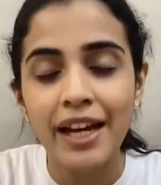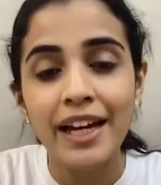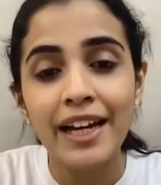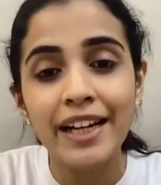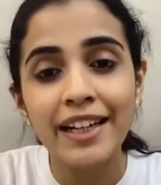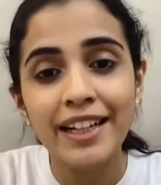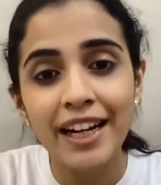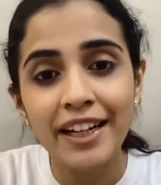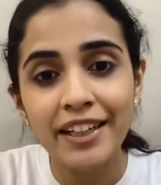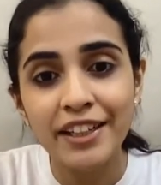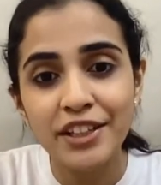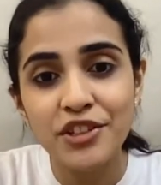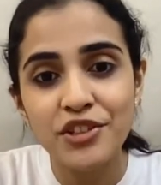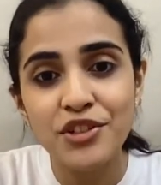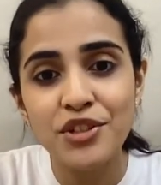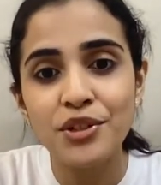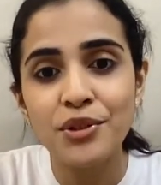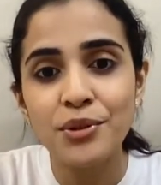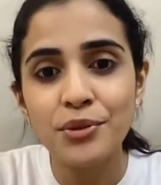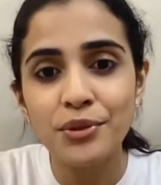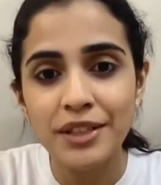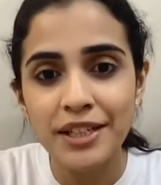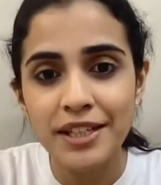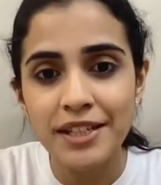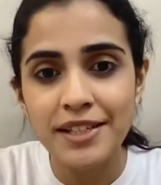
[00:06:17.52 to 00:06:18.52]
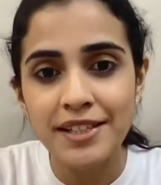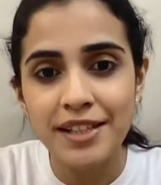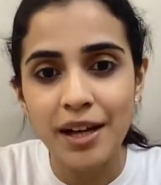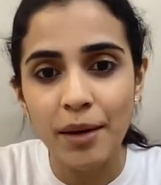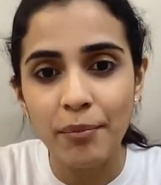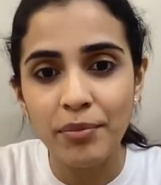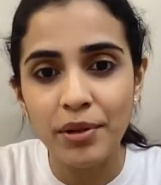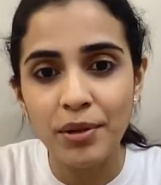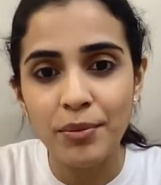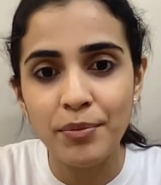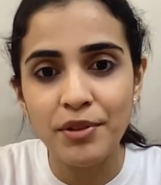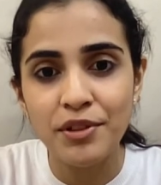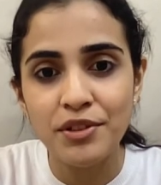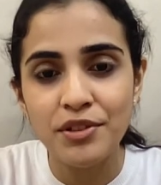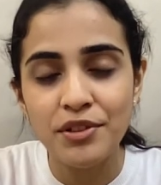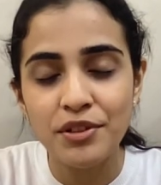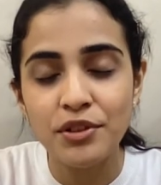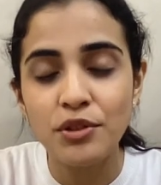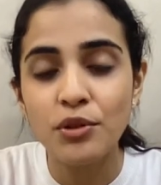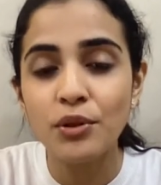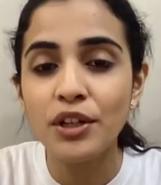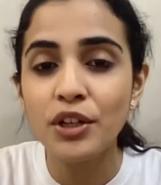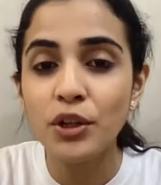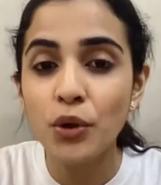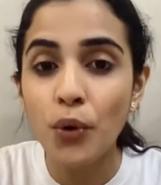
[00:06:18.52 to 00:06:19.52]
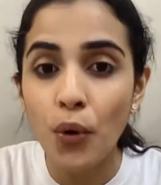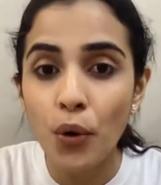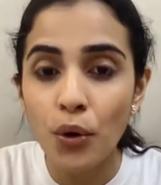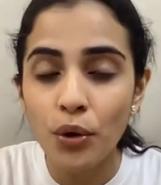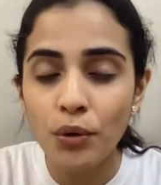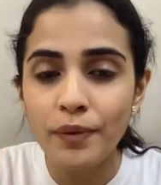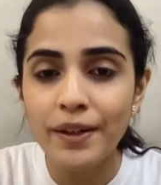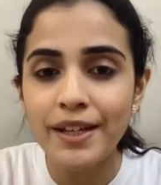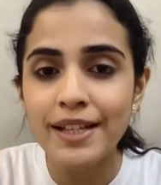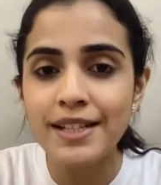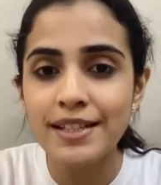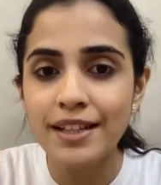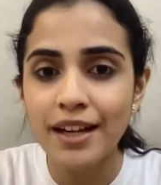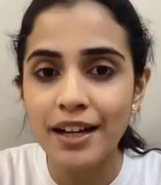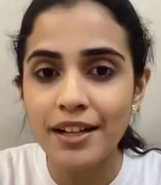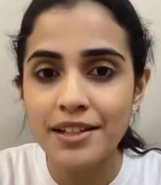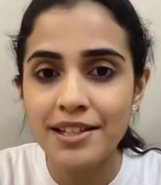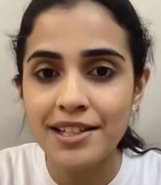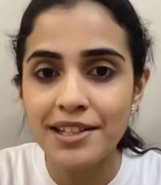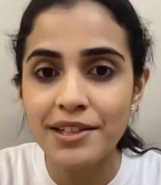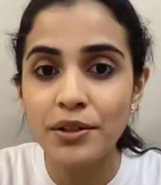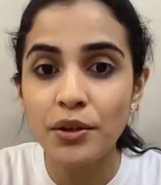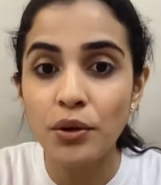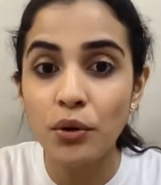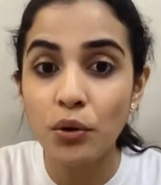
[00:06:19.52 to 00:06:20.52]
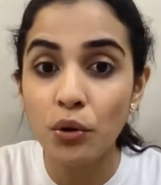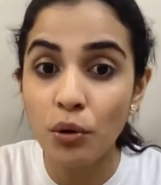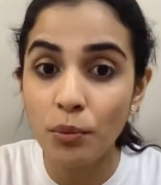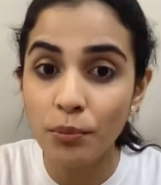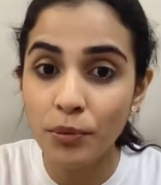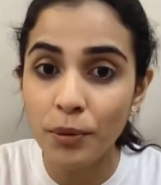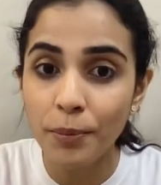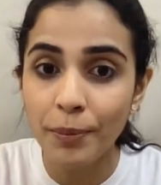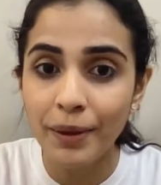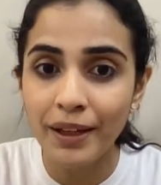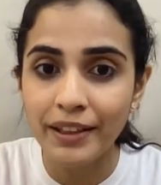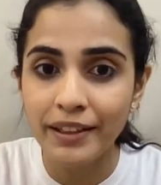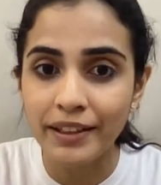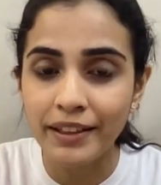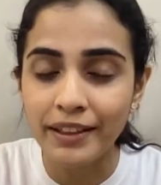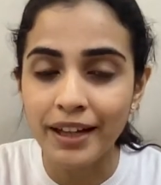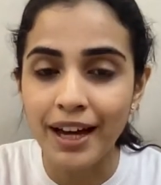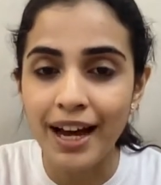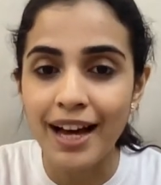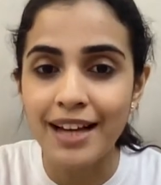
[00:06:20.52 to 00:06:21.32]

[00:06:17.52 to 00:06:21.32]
In addition to these supplements, you can always consider homeopathy